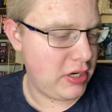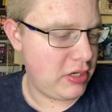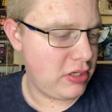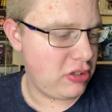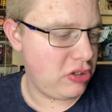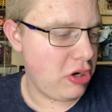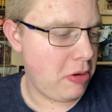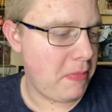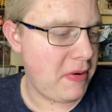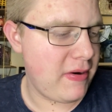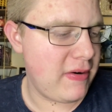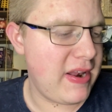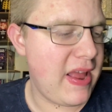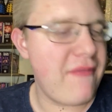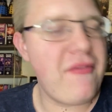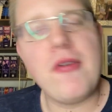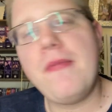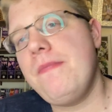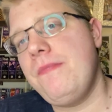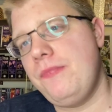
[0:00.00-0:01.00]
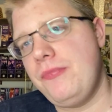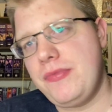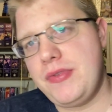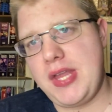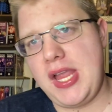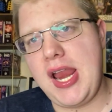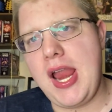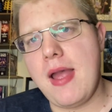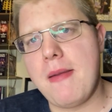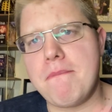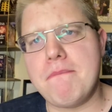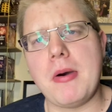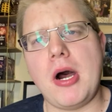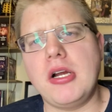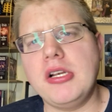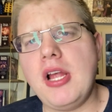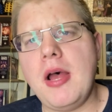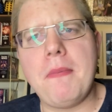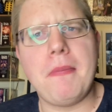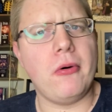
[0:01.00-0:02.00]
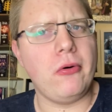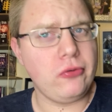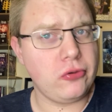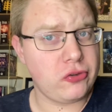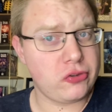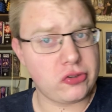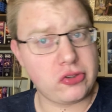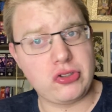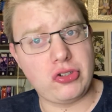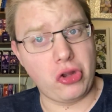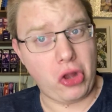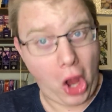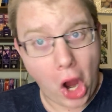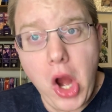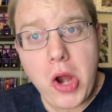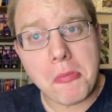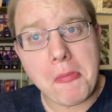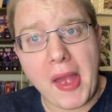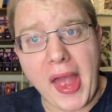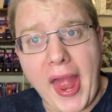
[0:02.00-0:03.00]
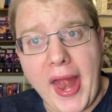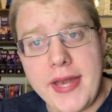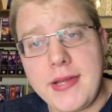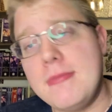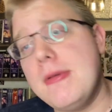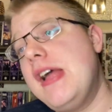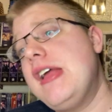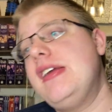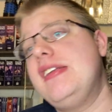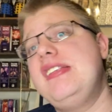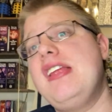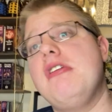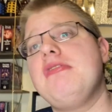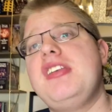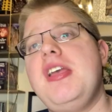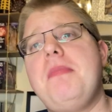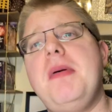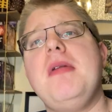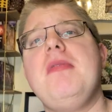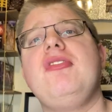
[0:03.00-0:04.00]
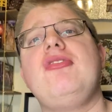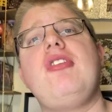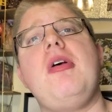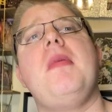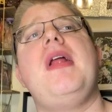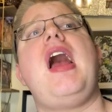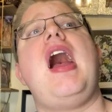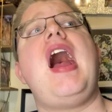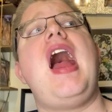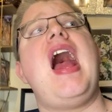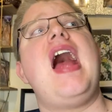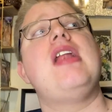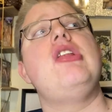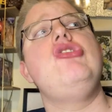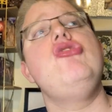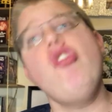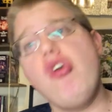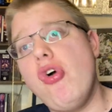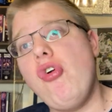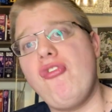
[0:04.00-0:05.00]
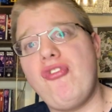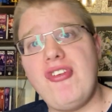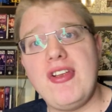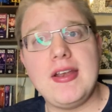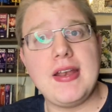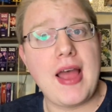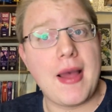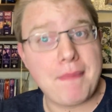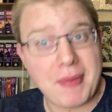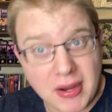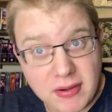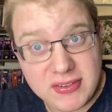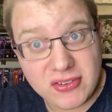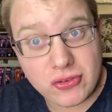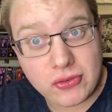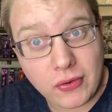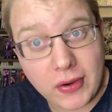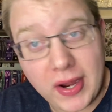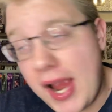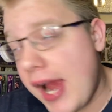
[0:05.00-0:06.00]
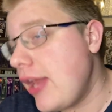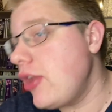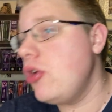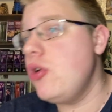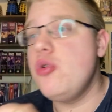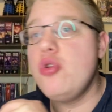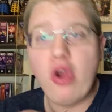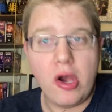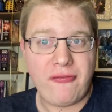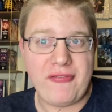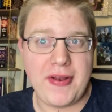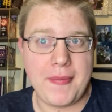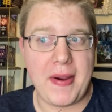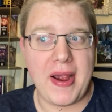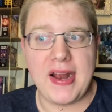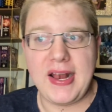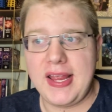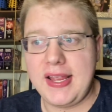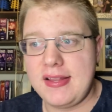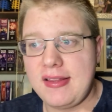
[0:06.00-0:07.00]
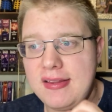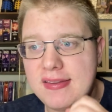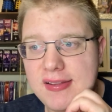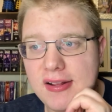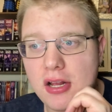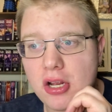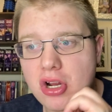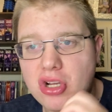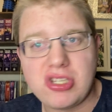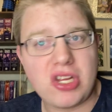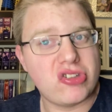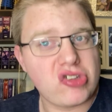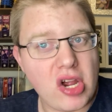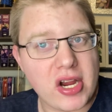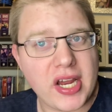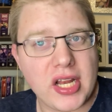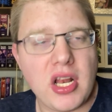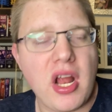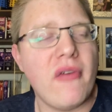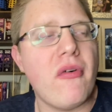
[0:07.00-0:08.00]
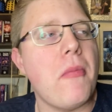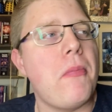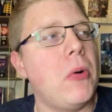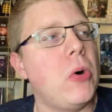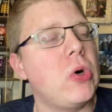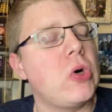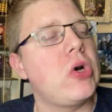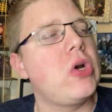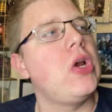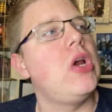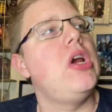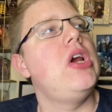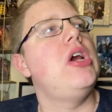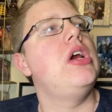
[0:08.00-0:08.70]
Number 11, The Abominable Snowman. Now, The Abominable Snowman, I had nothing about this story. I knew nothing about it until I got the Target Novel book.